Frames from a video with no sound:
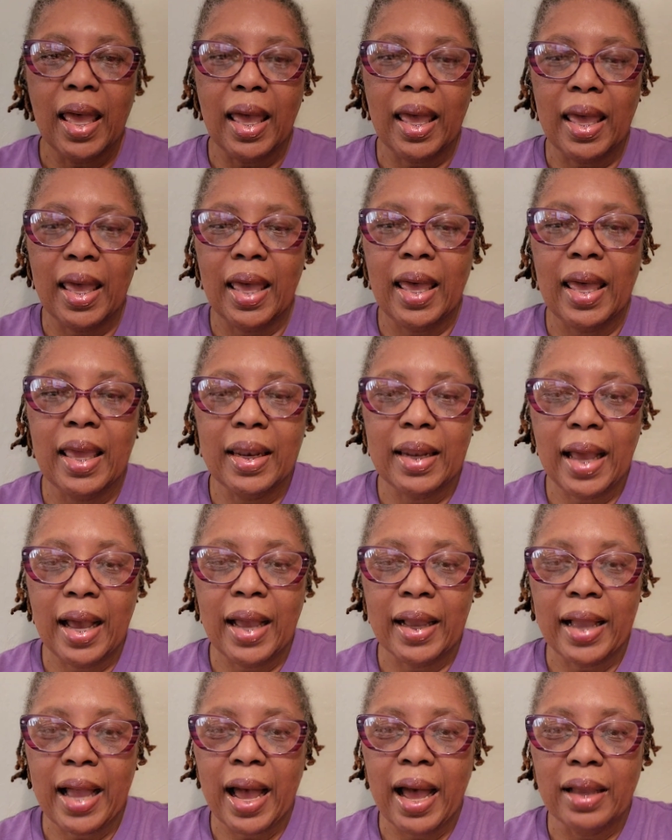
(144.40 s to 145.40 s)
And
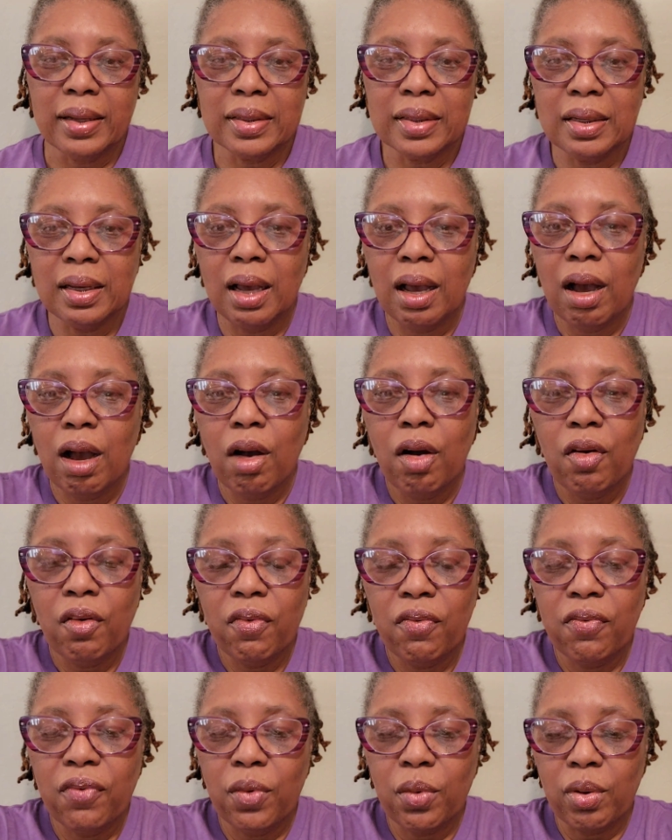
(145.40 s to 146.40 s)
I got
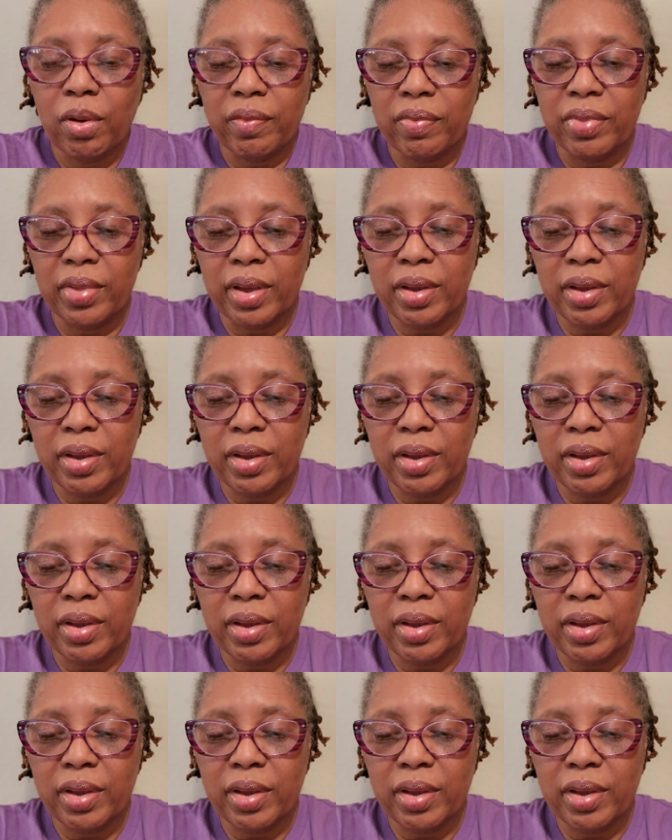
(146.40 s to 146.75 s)
4 of